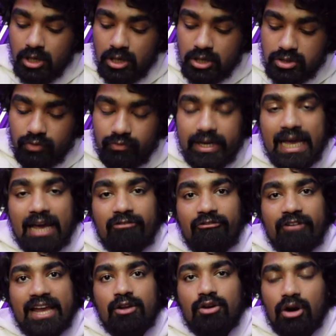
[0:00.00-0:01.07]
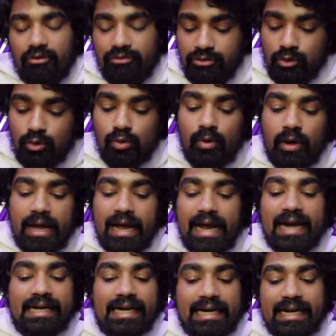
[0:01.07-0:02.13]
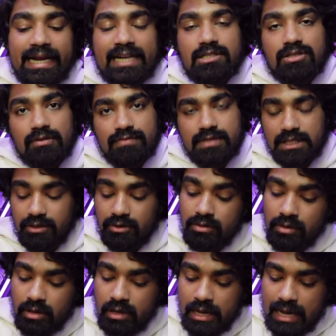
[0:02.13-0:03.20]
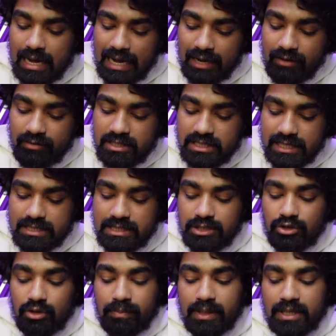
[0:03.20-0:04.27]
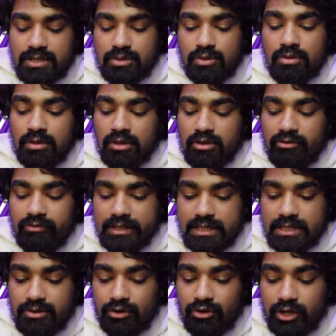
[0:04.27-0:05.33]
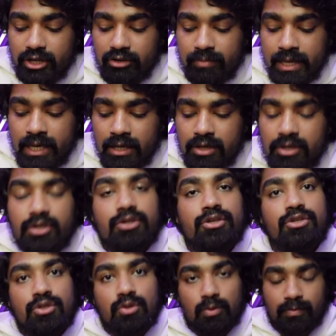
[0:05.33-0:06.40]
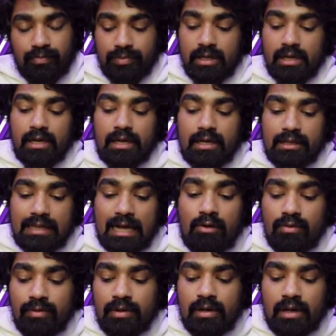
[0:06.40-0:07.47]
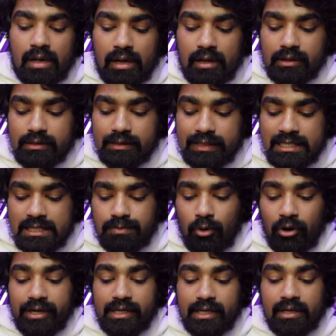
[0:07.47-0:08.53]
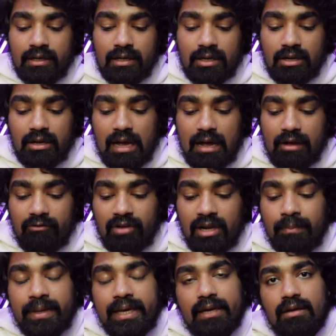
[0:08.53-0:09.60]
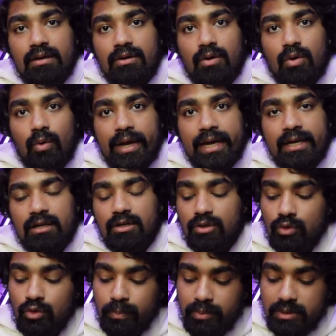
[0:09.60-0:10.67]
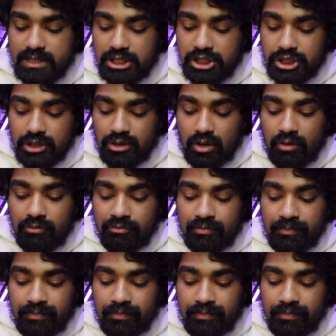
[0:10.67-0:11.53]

So we have value of 2 at index of 0. I will say 0 plus 2, which is going to give me 2. Now this pointer will be going to position of